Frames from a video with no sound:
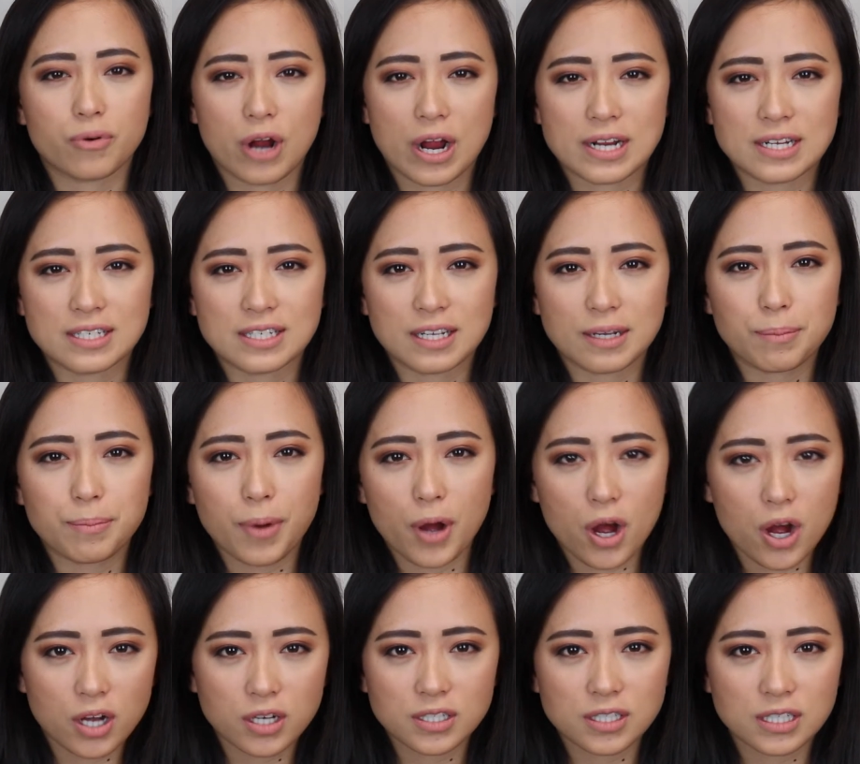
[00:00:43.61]
pricing
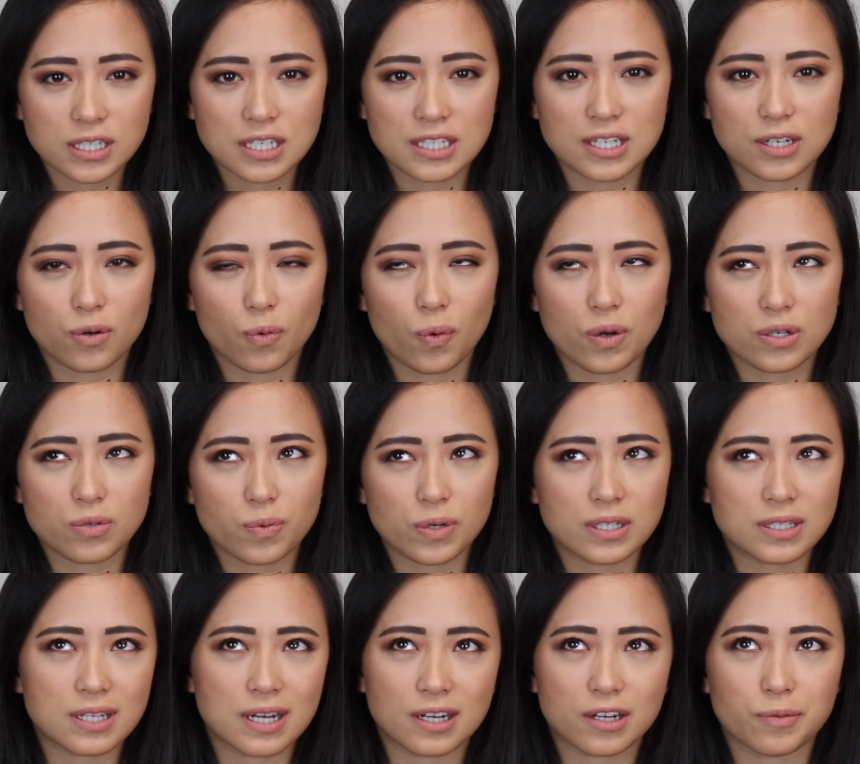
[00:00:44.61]
box because there was
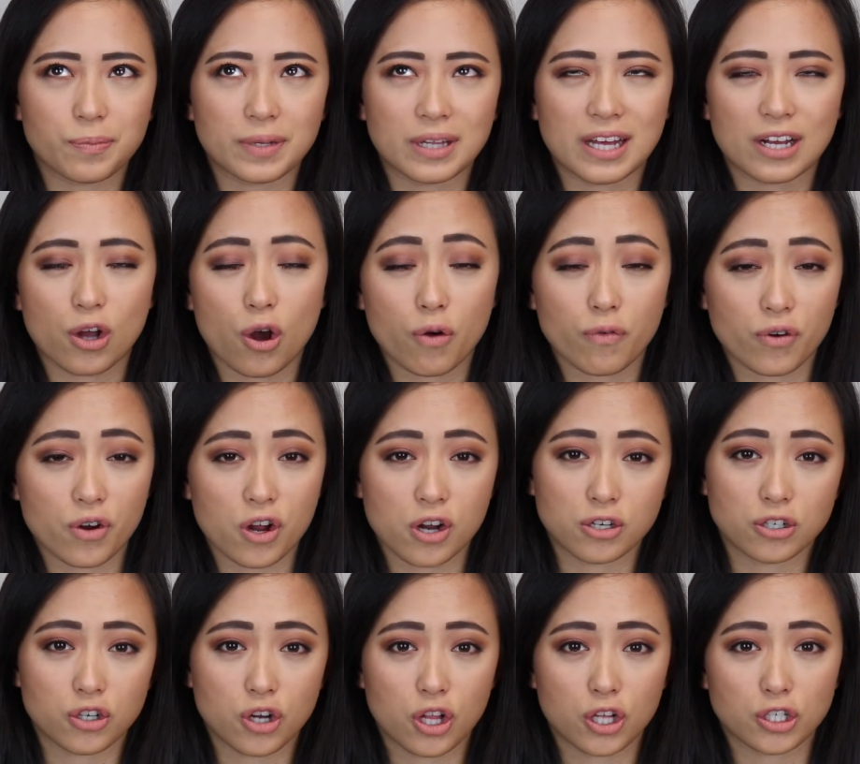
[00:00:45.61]
ones that could be like over
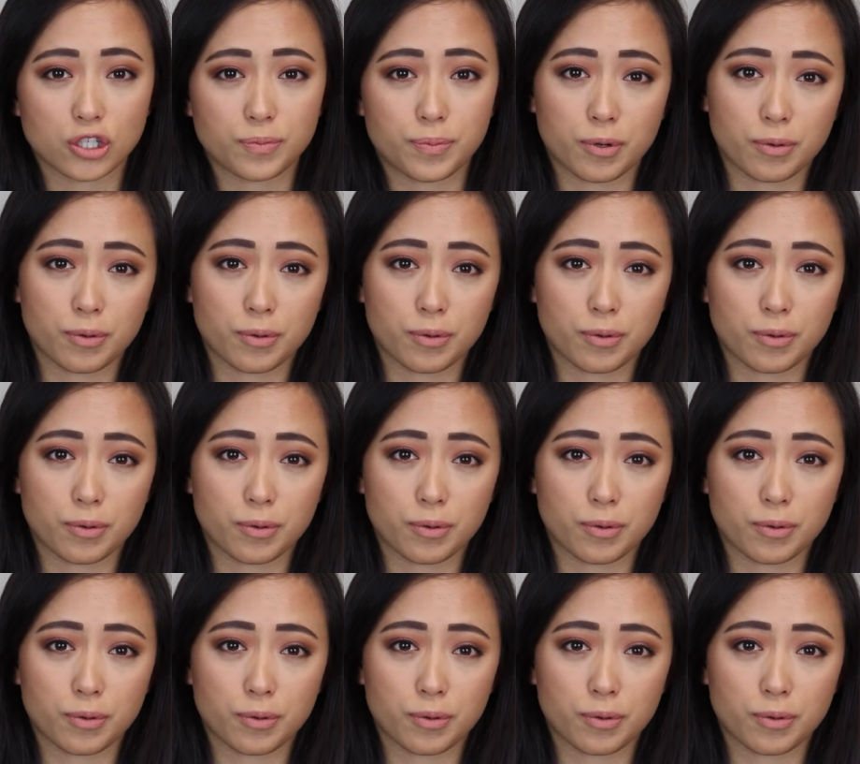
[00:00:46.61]
$100